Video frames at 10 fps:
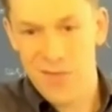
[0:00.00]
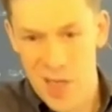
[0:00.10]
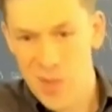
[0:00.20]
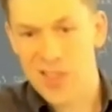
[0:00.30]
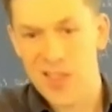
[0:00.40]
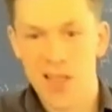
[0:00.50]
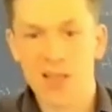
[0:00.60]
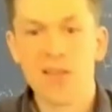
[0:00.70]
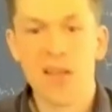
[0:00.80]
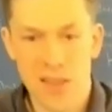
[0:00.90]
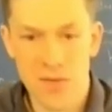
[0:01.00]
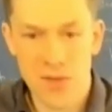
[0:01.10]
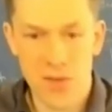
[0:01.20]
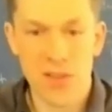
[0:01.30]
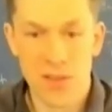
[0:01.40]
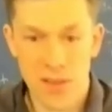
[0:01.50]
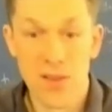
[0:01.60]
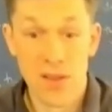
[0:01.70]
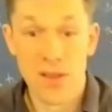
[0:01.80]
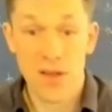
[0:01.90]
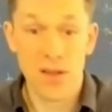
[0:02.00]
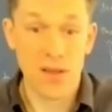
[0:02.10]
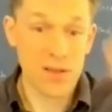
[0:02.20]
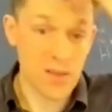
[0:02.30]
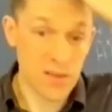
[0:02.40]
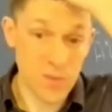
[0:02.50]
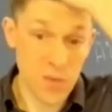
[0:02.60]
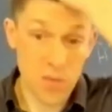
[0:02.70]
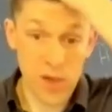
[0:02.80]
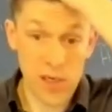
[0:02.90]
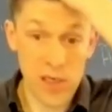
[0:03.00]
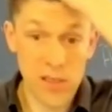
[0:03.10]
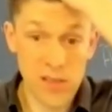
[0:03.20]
the fibers and then that gives you a, a, a smooth bundle.